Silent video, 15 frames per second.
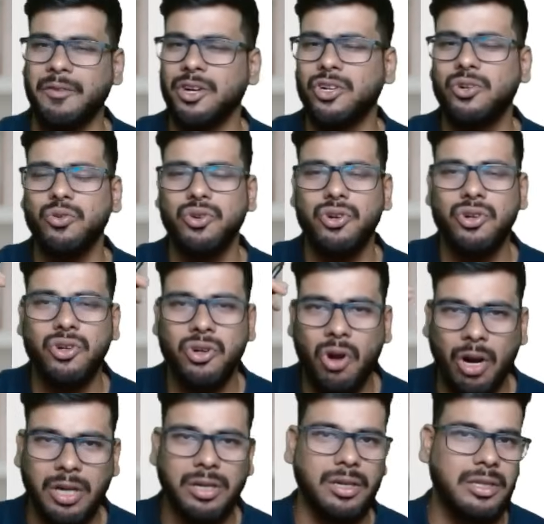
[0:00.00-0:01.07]
Do
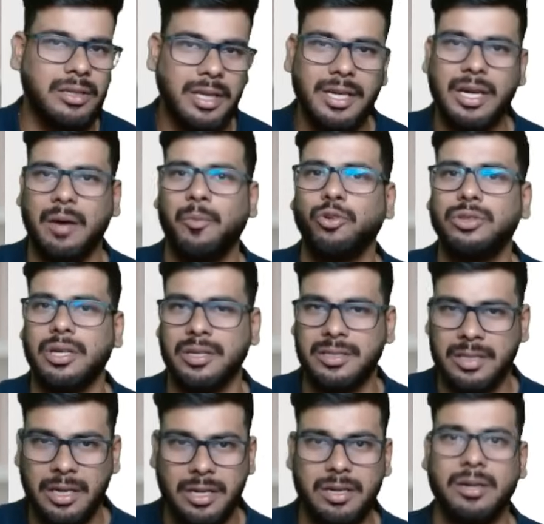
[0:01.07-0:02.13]
not think about the
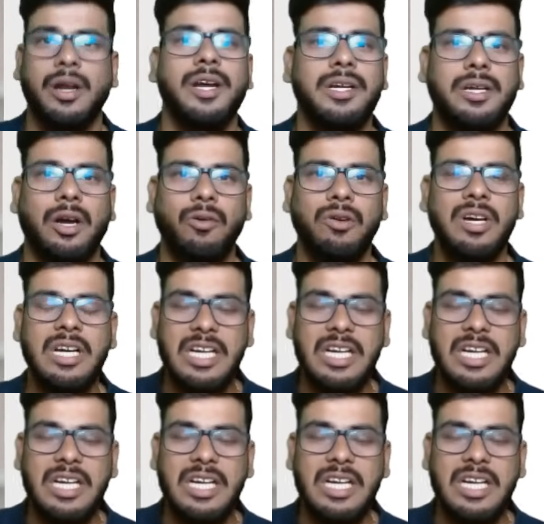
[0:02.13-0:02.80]
result right now.